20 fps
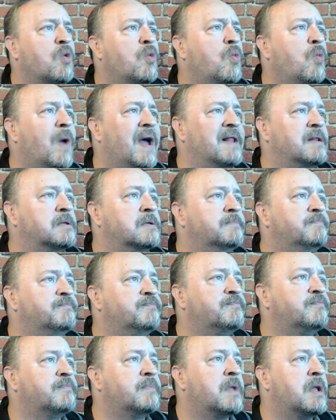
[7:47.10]
Well,
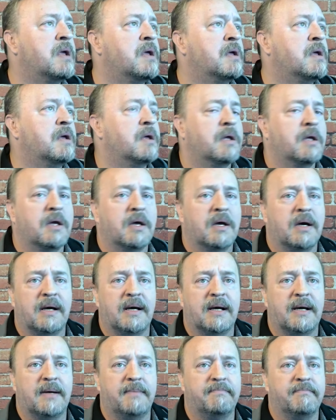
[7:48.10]

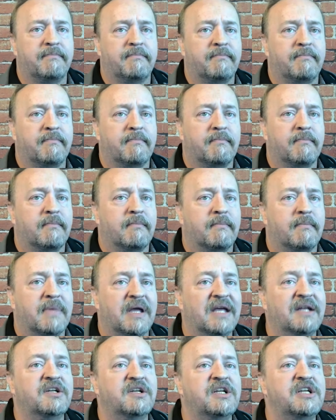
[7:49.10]
um,
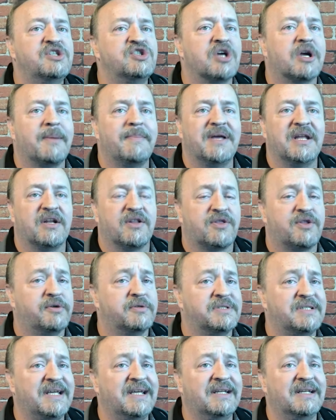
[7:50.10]
Indonesia coming in at
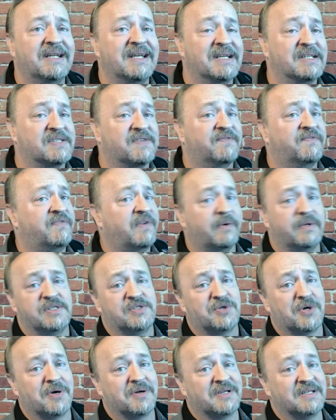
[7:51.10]
13 is a very
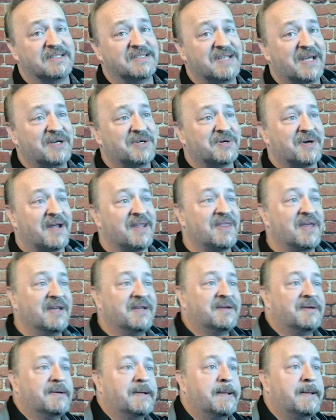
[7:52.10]
strong contender, I
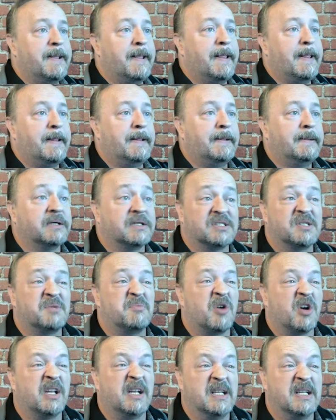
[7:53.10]
think, because the
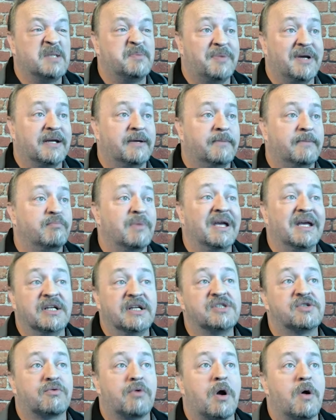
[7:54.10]
market is big, it
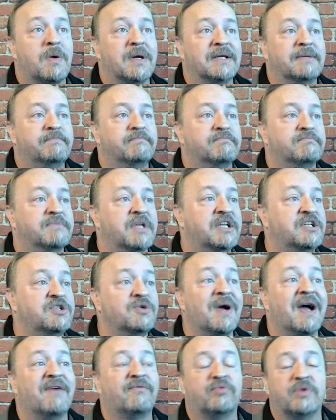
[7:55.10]
is growing, they do
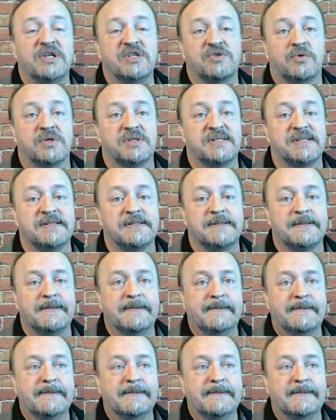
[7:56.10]
have resources.